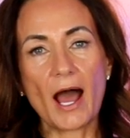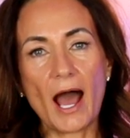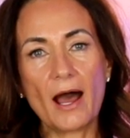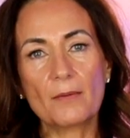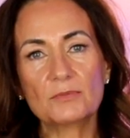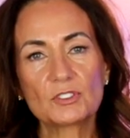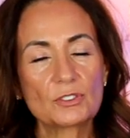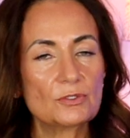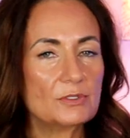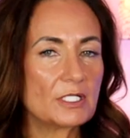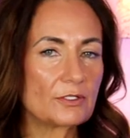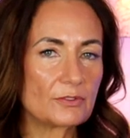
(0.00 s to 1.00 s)
Um,
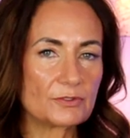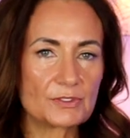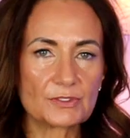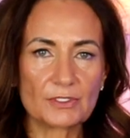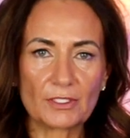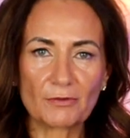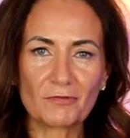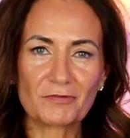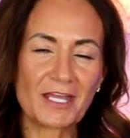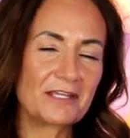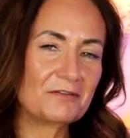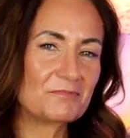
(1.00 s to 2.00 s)
two years, you know, if
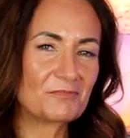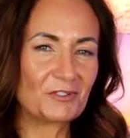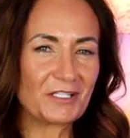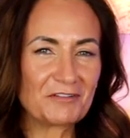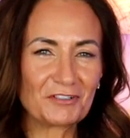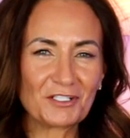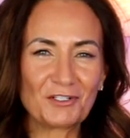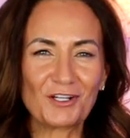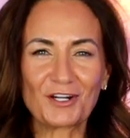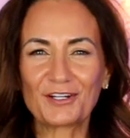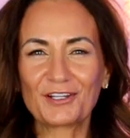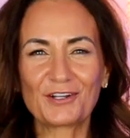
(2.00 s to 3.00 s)
they leave a little
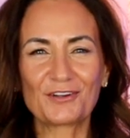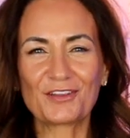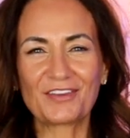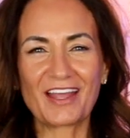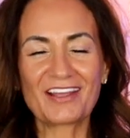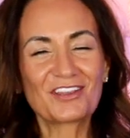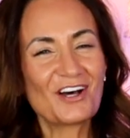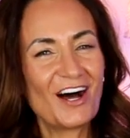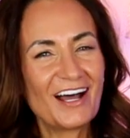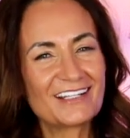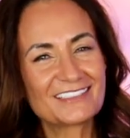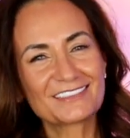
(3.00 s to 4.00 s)
earlier than they
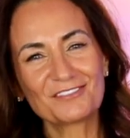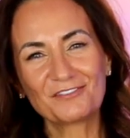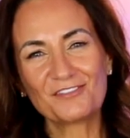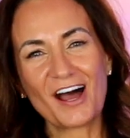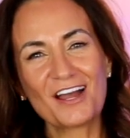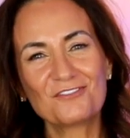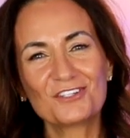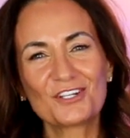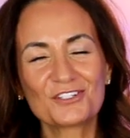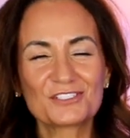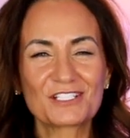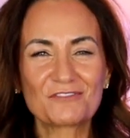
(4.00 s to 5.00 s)
thought, five
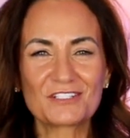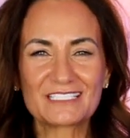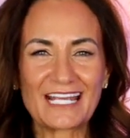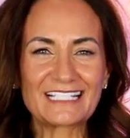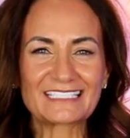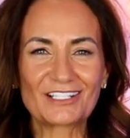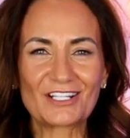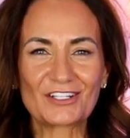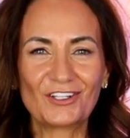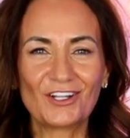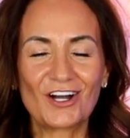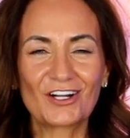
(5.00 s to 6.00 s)
years if it takes a
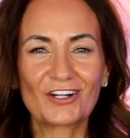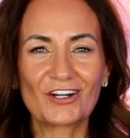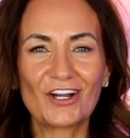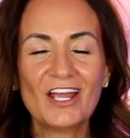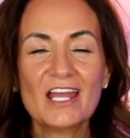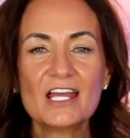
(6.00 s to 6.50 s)
little longer.